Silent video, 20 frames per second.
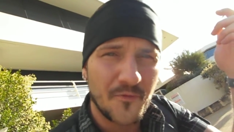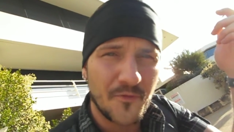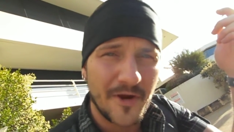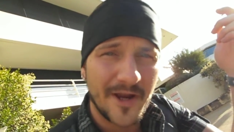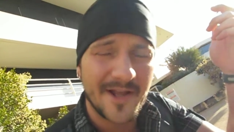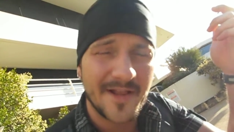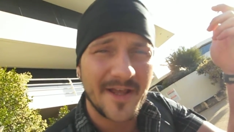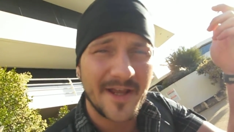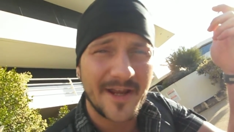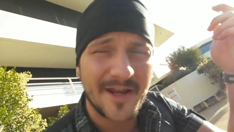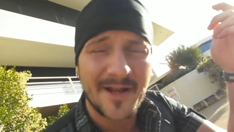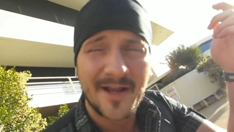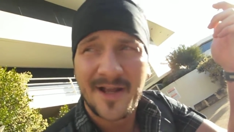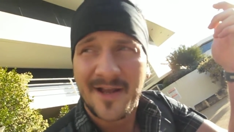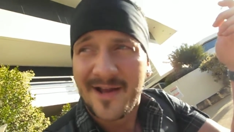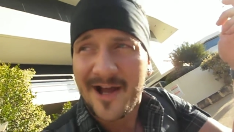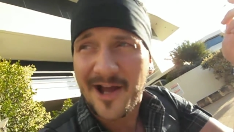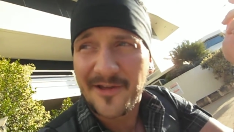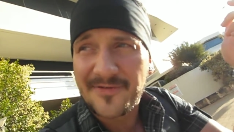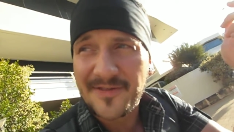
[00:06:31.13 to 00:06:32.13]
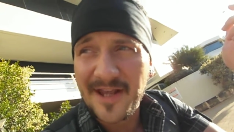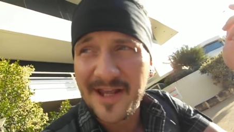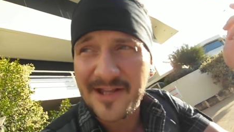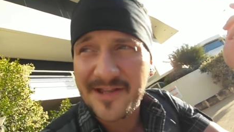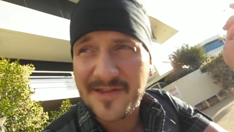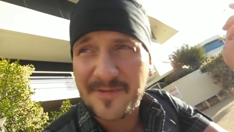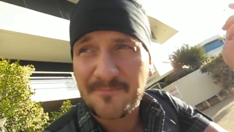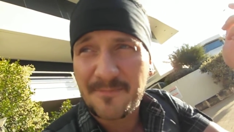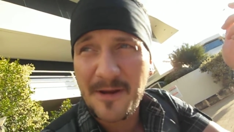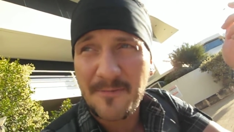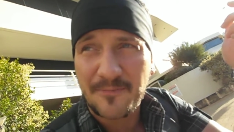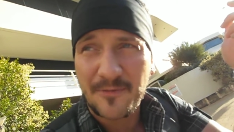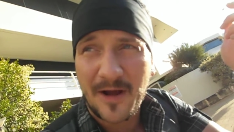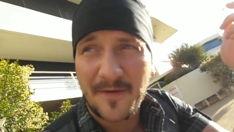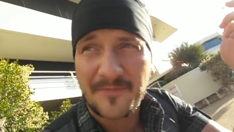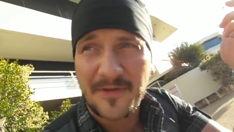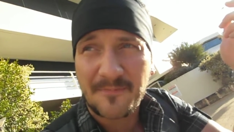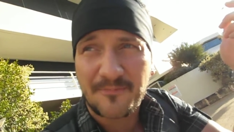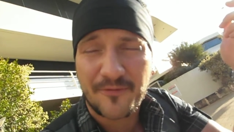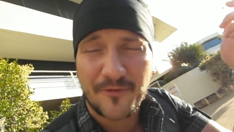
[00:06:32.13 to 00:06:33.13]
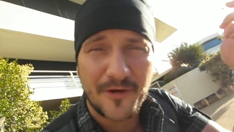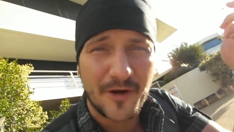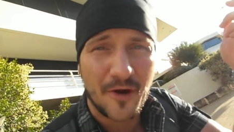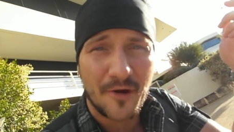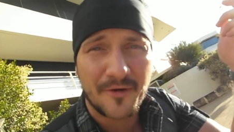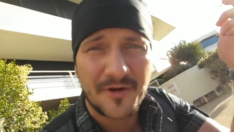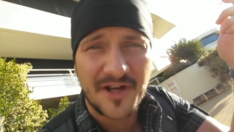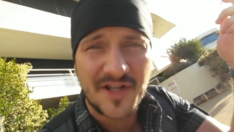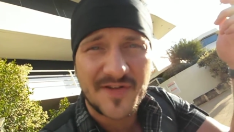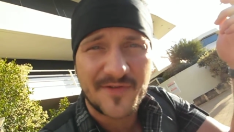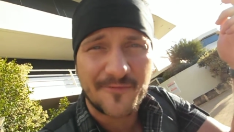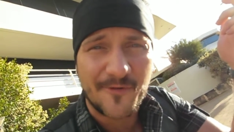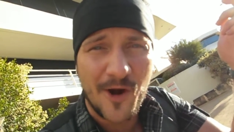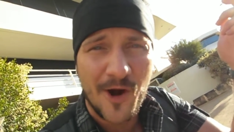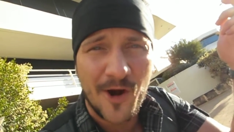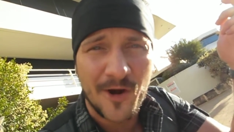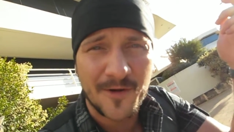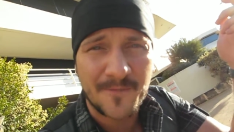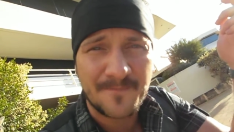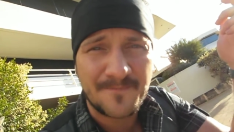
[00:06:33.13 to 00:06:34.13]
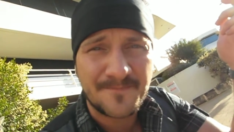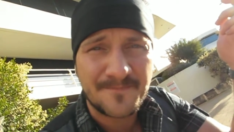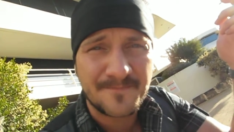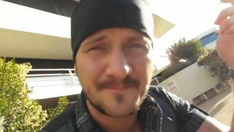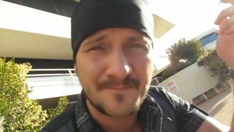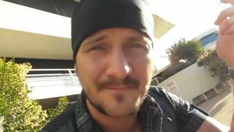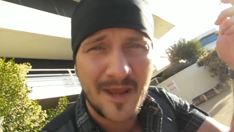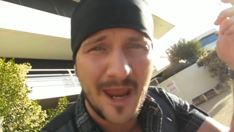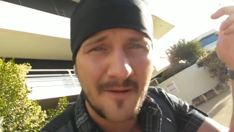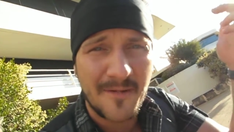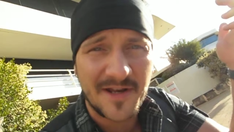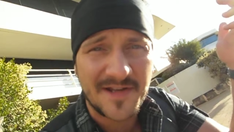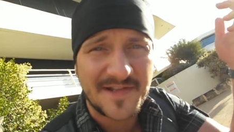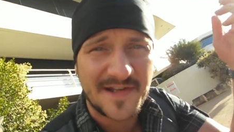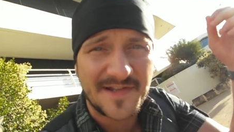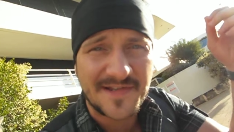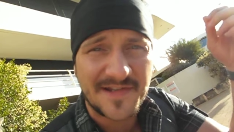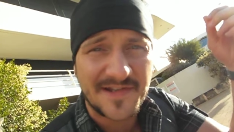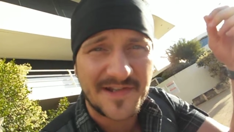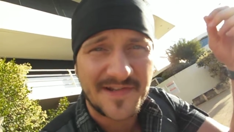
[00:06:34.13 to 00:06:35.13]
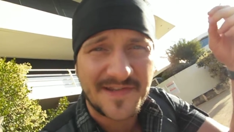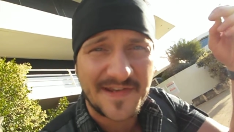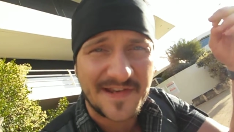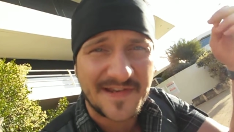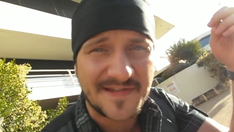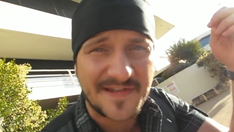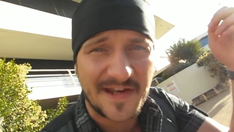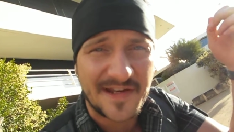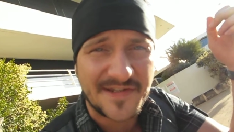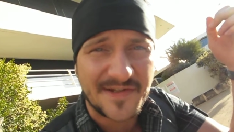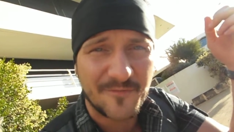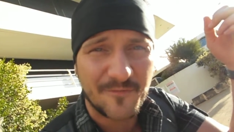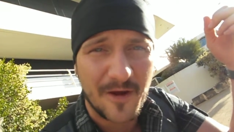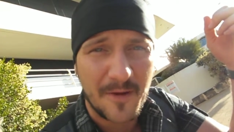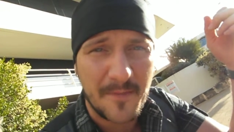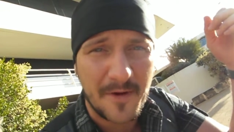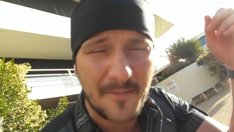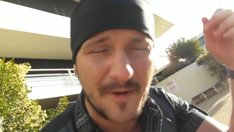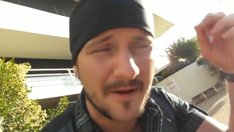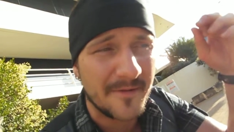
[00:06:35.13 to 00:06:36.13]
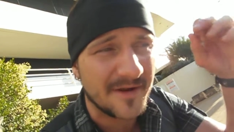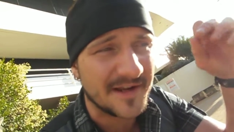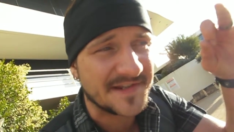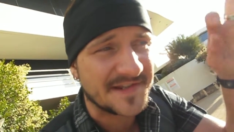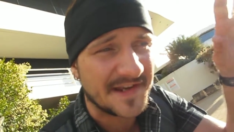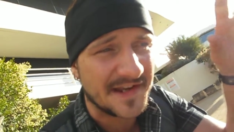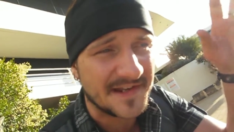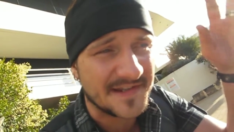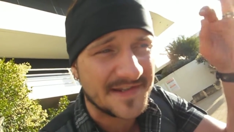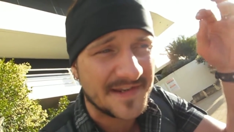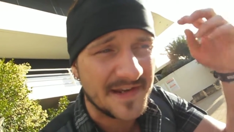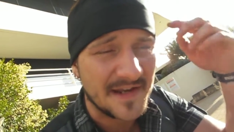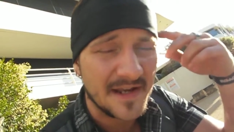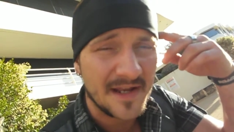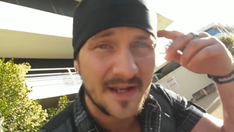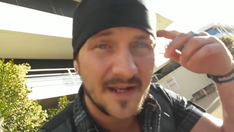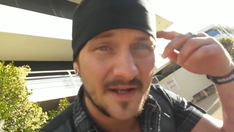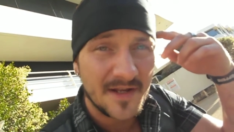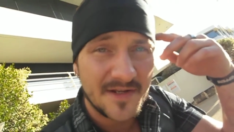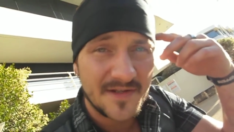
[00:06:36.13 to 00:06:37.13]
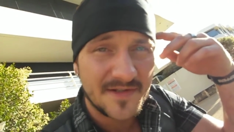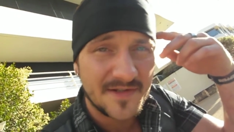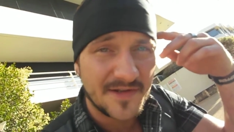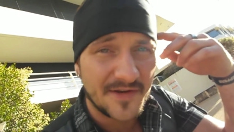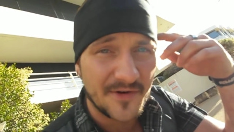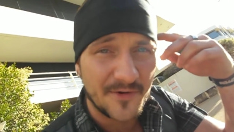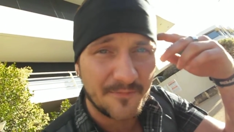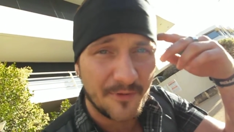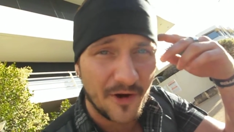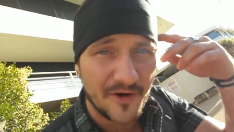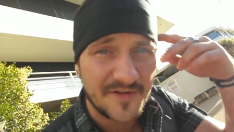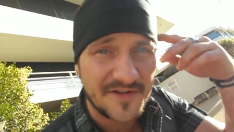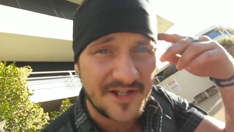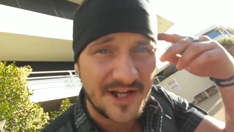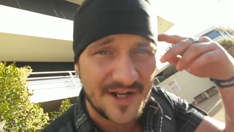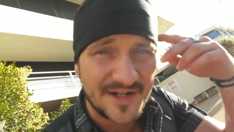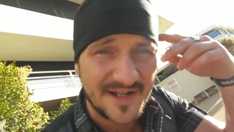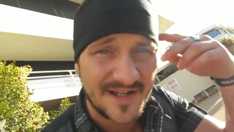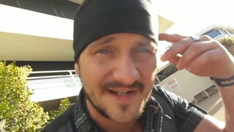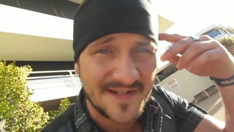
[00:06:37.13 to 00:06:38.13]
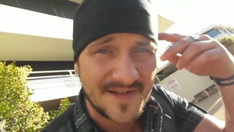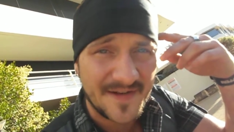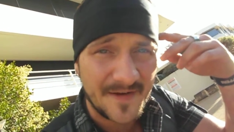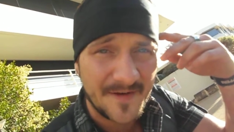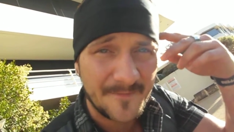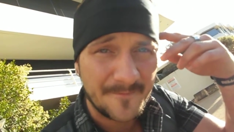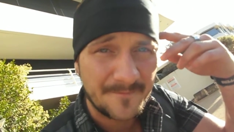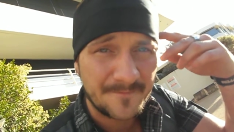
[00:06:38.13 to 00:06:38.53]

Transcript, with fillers: Really? I think people have the priorities wrong. Maybe it doesn't just extend to women, maybe it extends to both genders.